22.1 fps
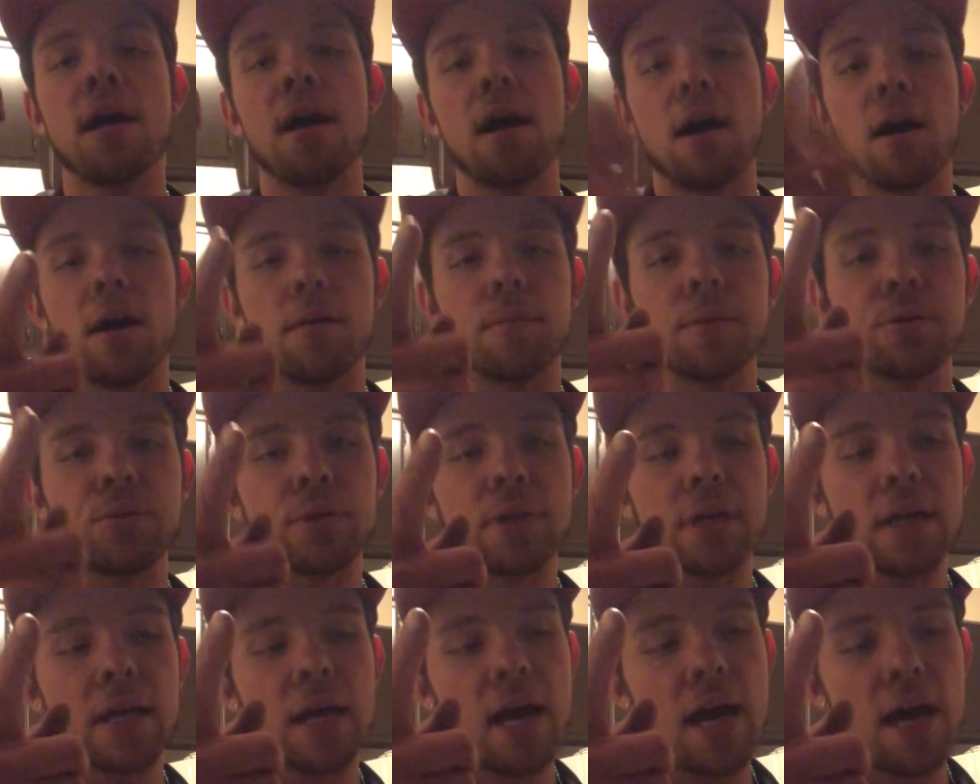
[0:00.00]
The one
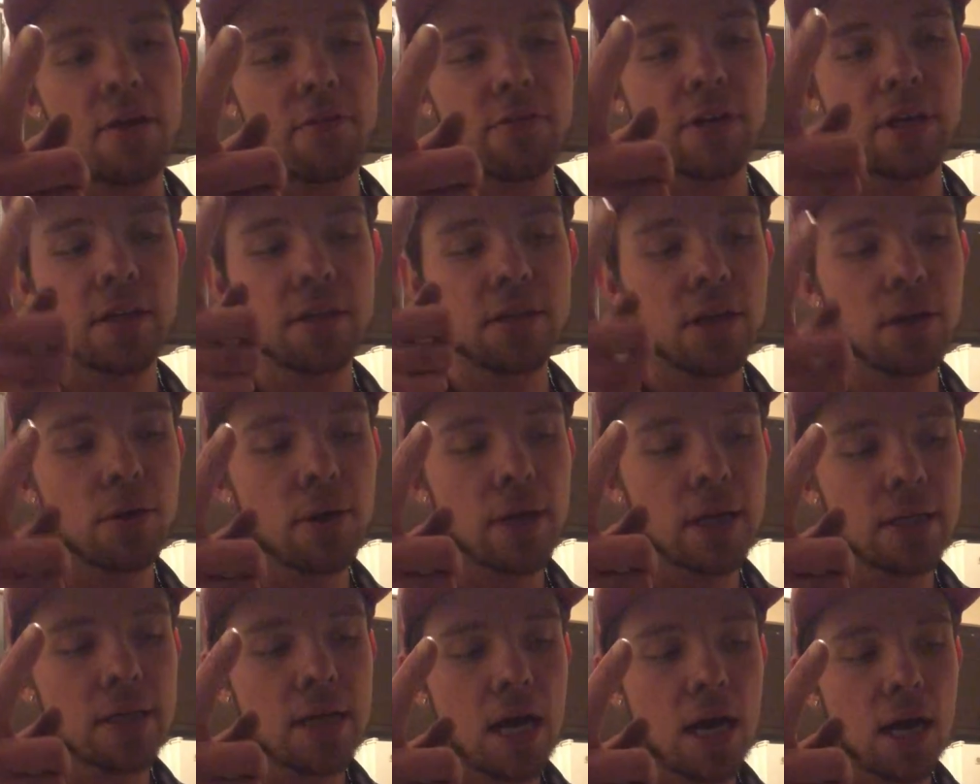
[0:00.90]
I have in there
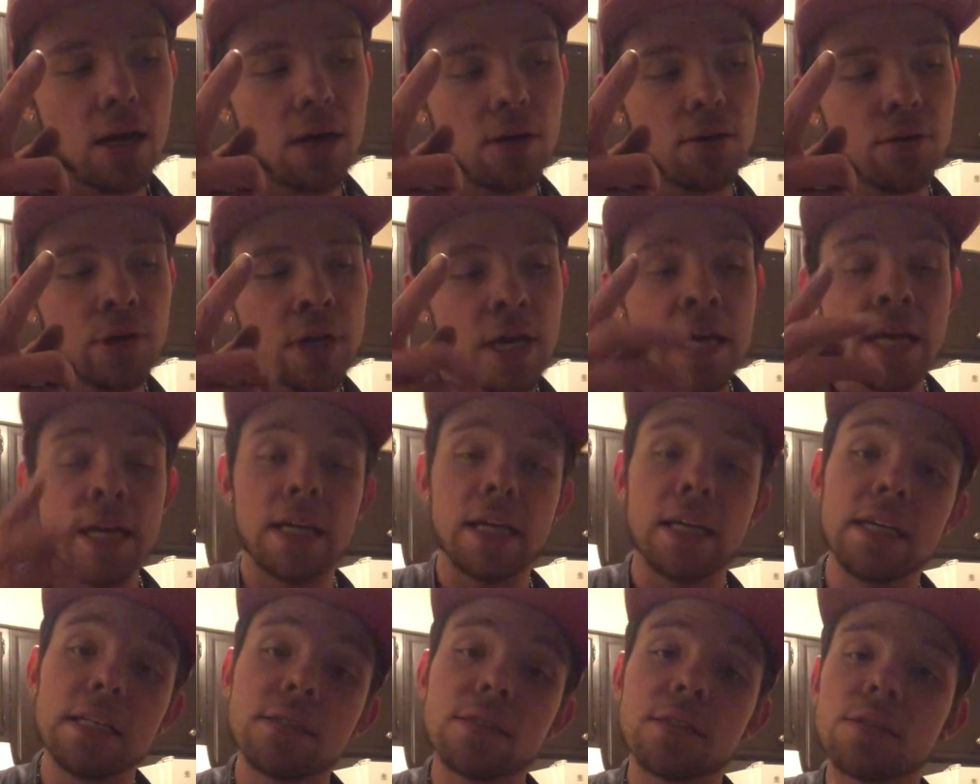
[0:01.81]
right now
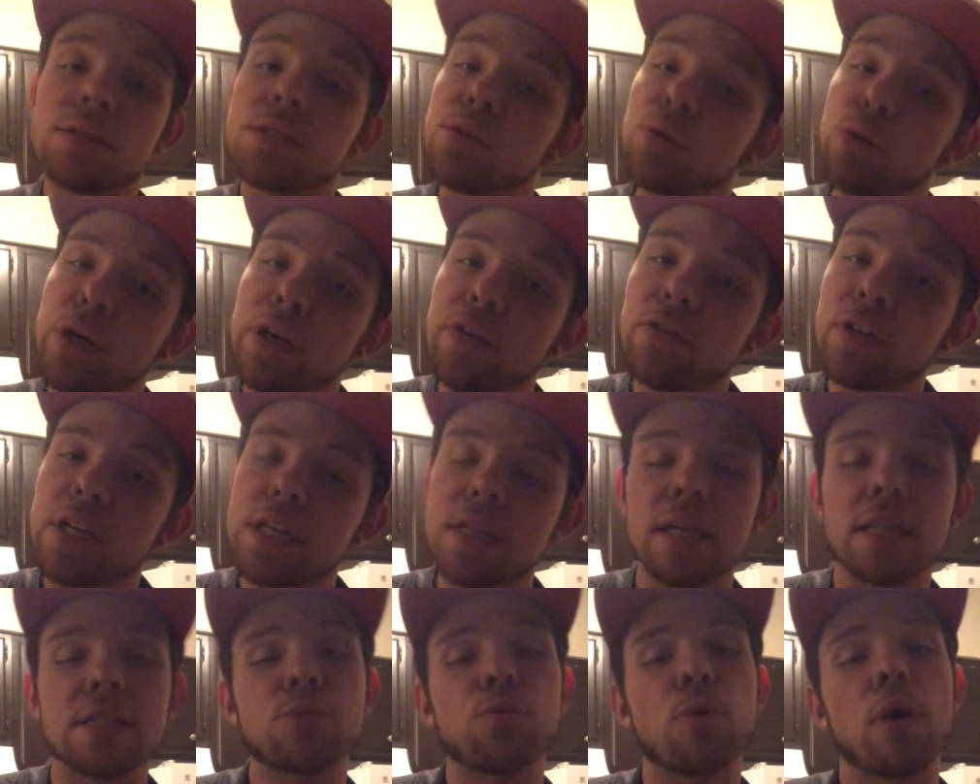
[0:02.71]
isn't so even, and
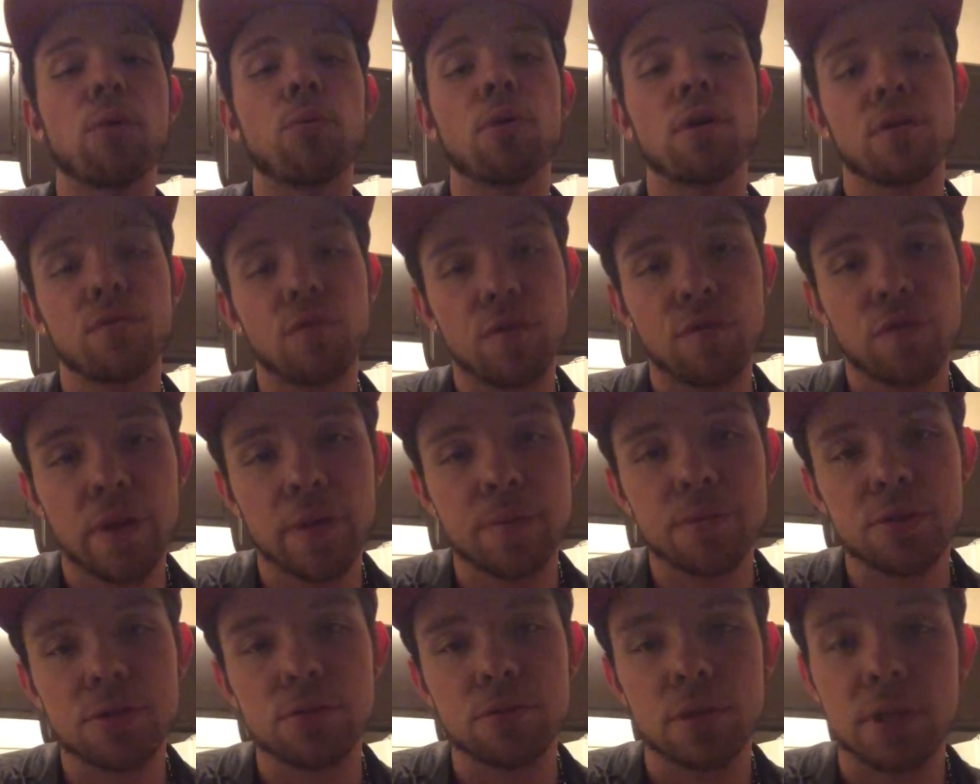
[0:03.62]
that's why one of the
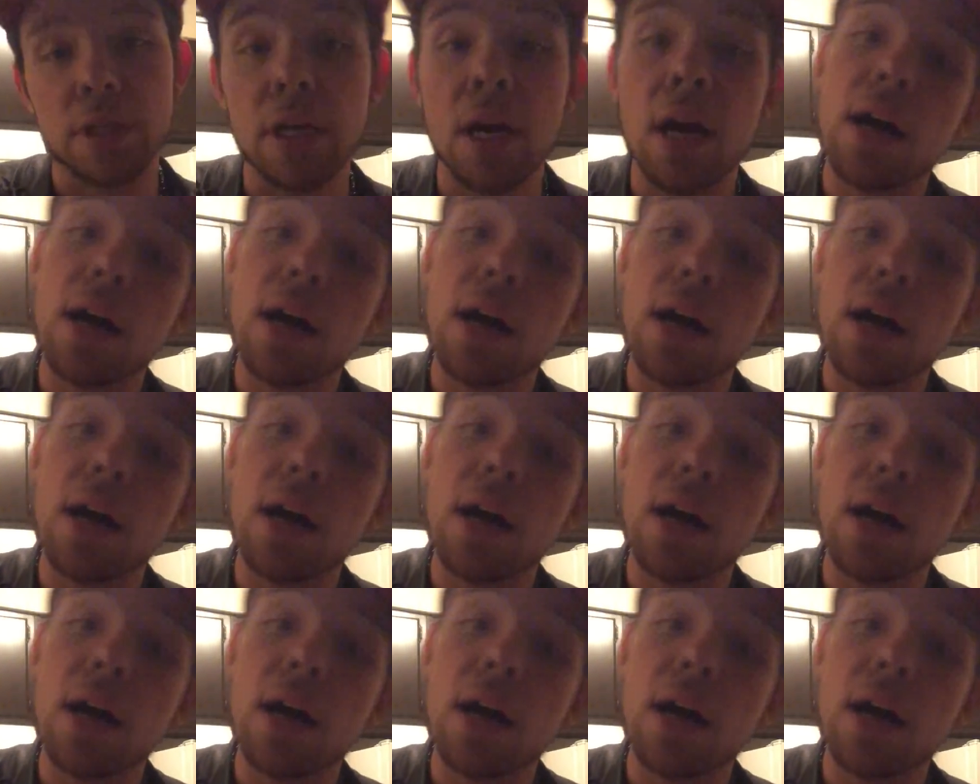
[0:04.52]
flames is really